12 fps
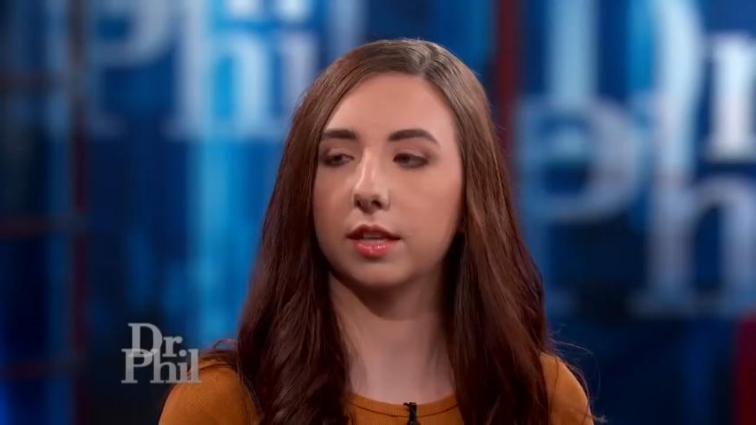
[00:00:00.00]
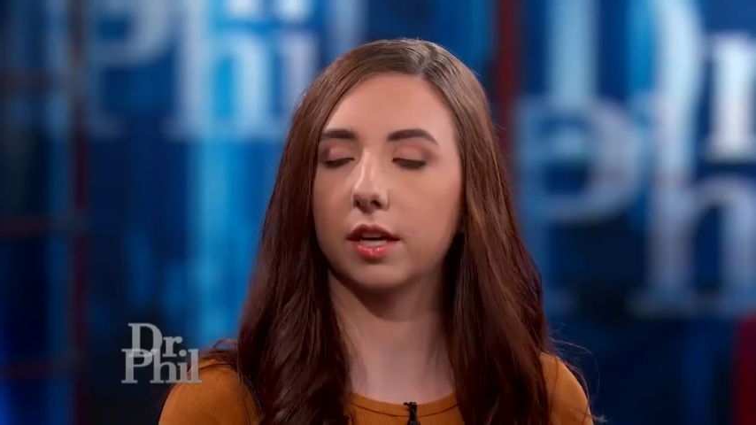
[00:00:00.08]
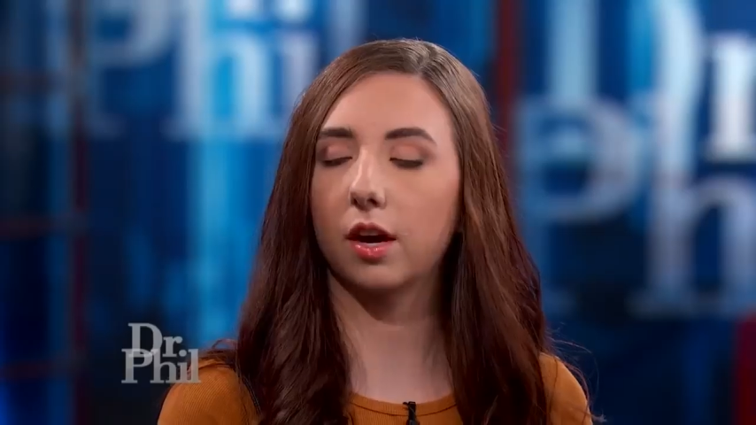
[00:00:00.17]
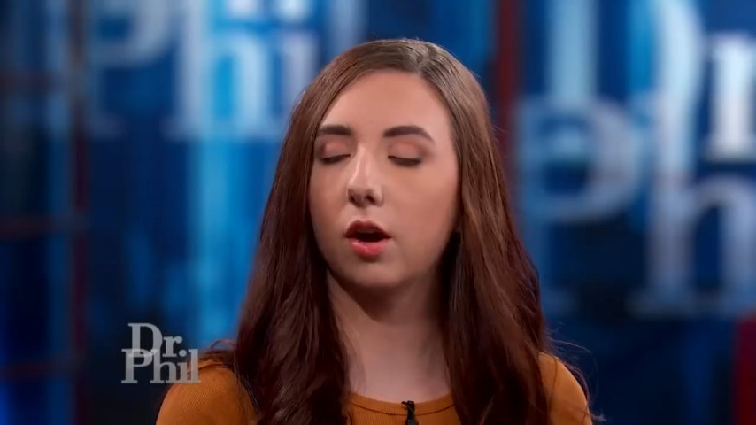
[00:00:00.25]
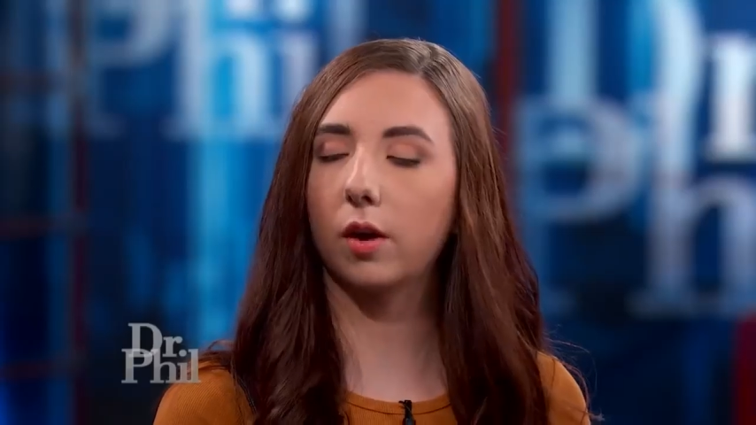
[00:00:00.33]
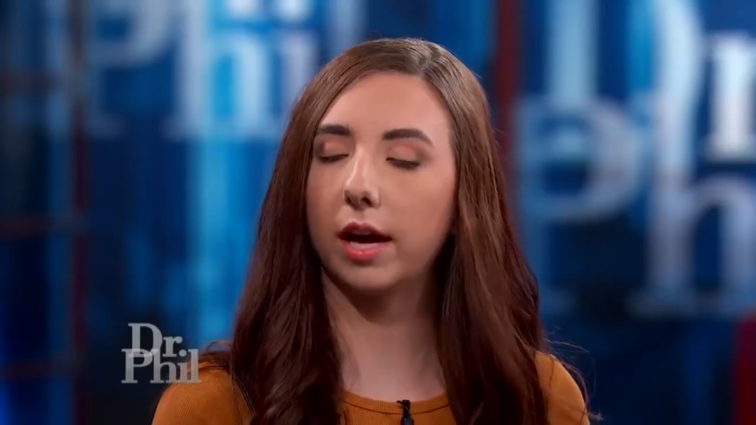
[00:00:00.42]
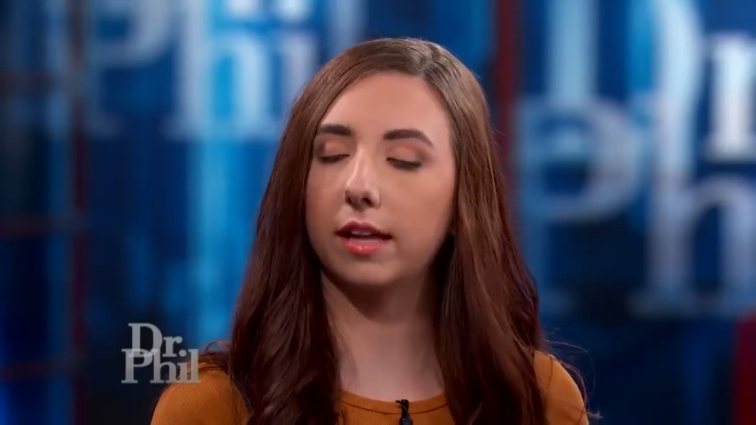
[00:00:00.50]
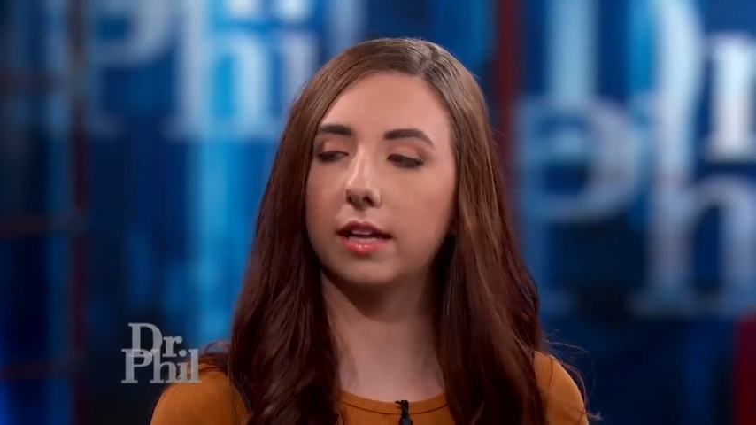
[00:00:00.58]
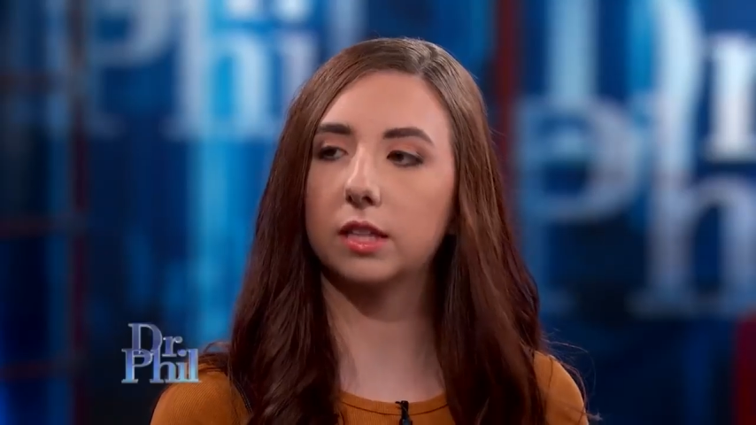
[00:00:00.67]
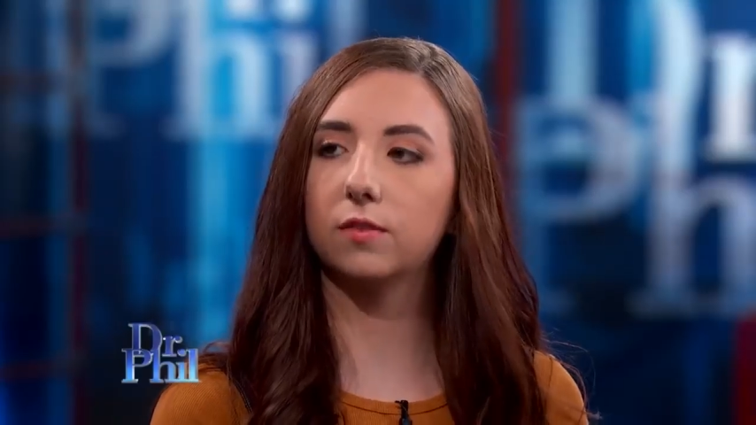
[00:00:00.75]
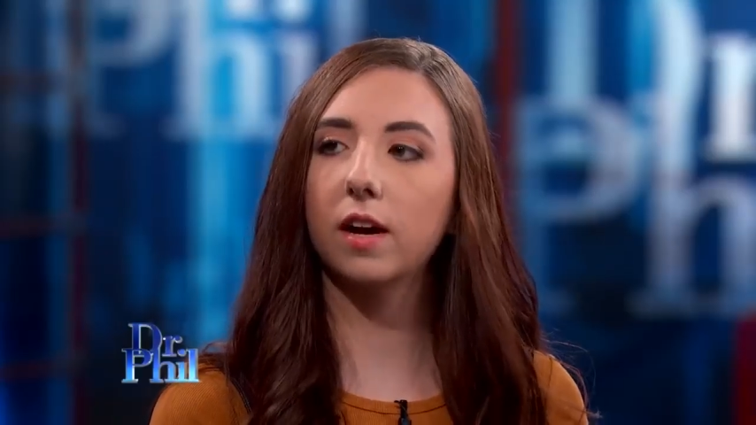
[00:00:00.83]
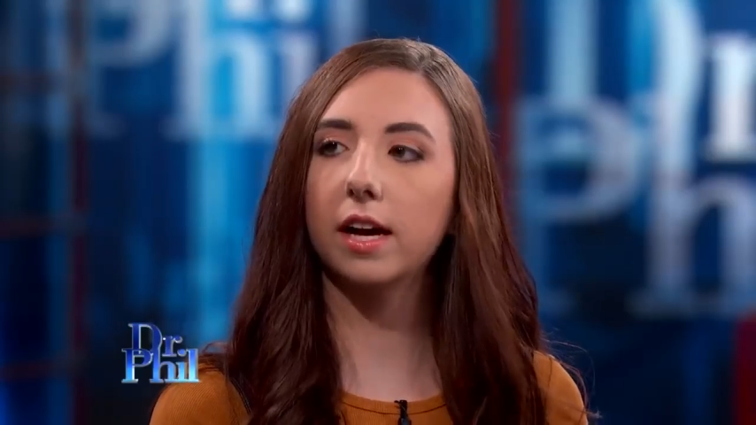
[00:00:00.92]
was like, okay,
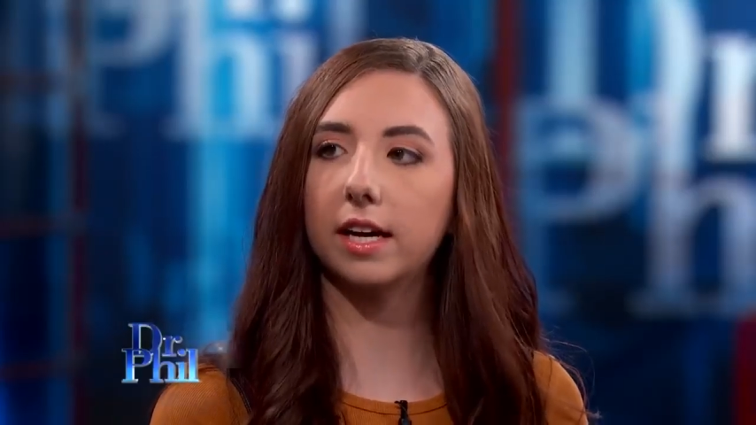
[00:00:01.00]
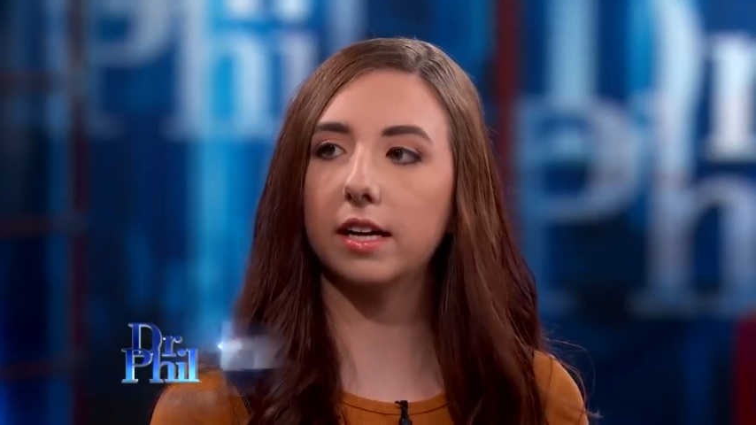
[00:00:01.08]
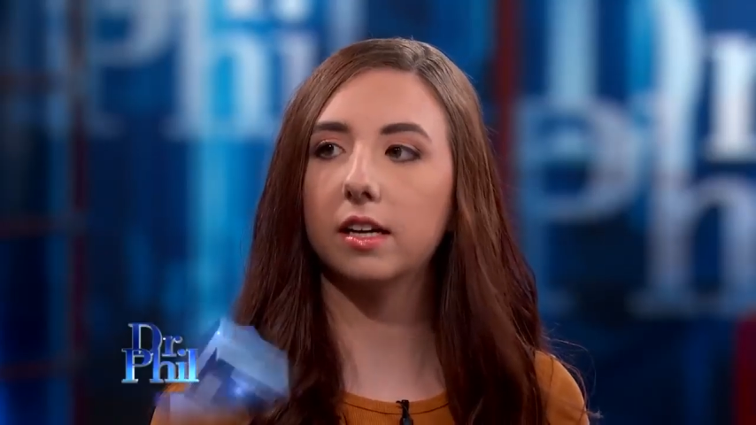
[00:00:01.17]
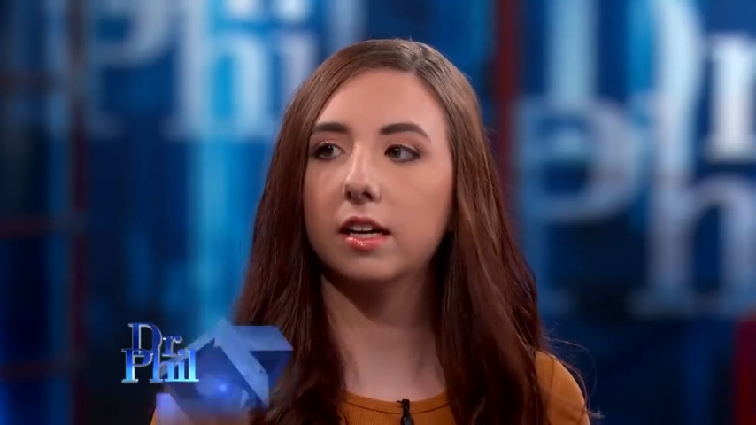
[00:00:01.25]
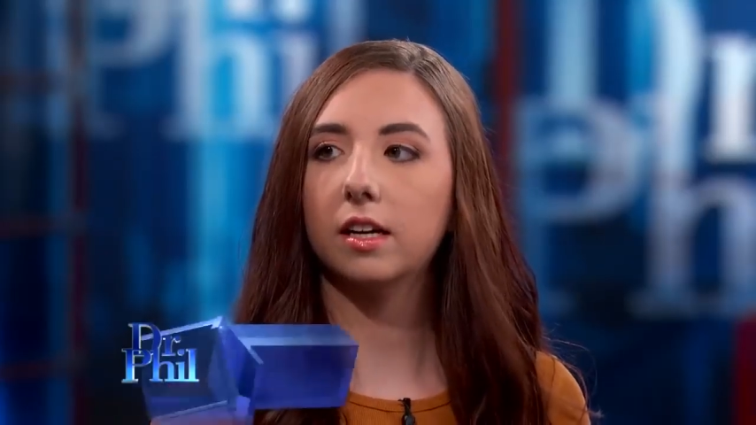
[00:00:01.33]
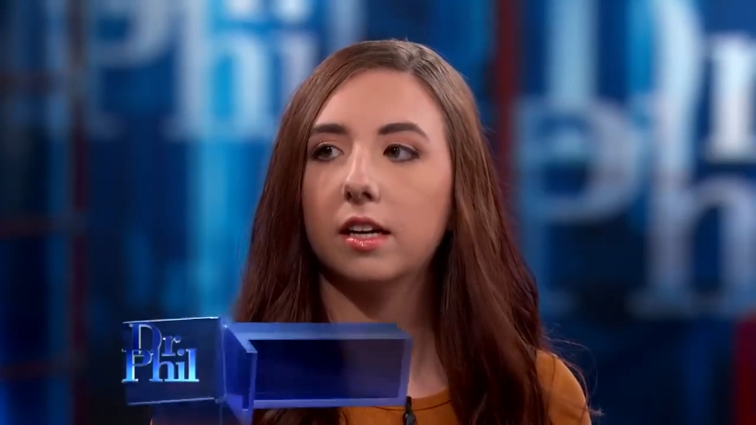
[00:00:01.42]
that's fine.